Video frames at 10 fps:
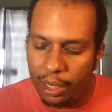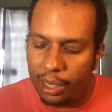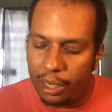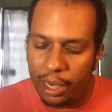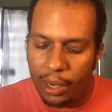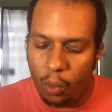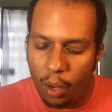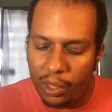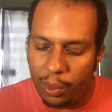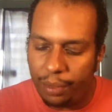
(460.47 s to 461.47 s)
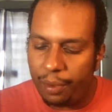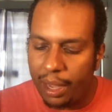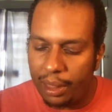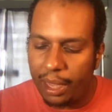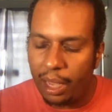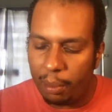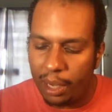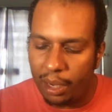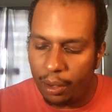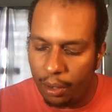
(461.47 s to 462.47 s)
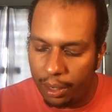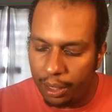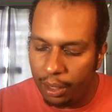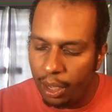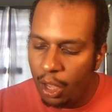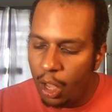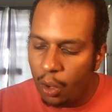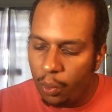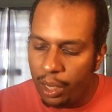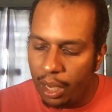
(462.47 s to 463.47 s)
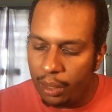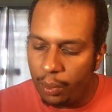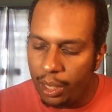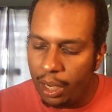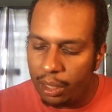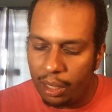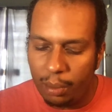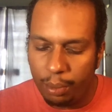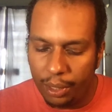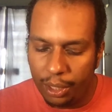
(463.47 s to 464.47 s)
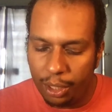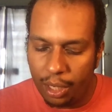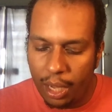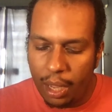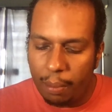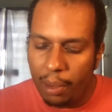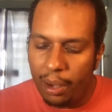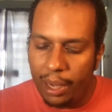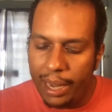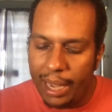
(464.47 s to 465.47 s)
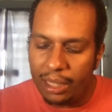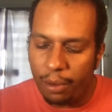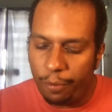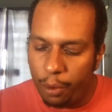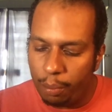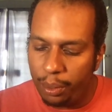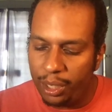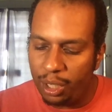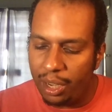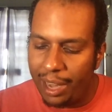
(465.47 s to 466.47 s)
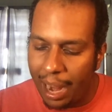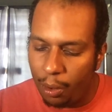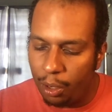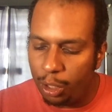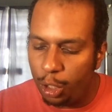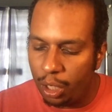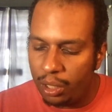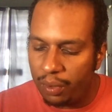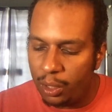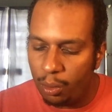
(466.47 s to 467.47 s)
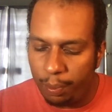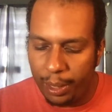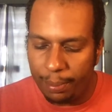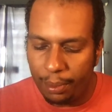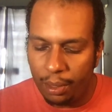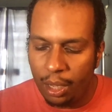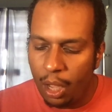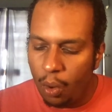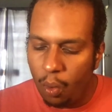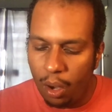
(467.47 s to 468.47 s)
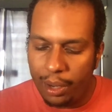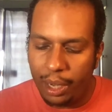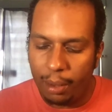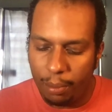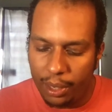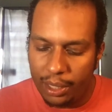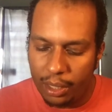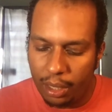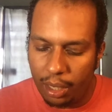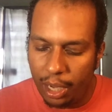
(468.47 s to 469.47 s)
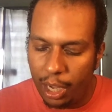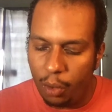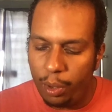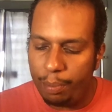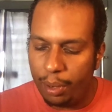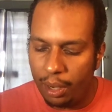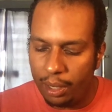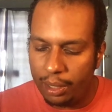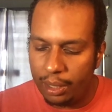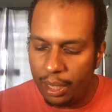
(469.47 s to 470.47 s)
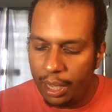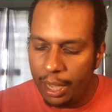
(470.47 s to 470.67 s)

and what with father hemming and hawing, we got we got to the bridge. Merely at a footbridge, narrow, just for two people walking abreast. Here we pause,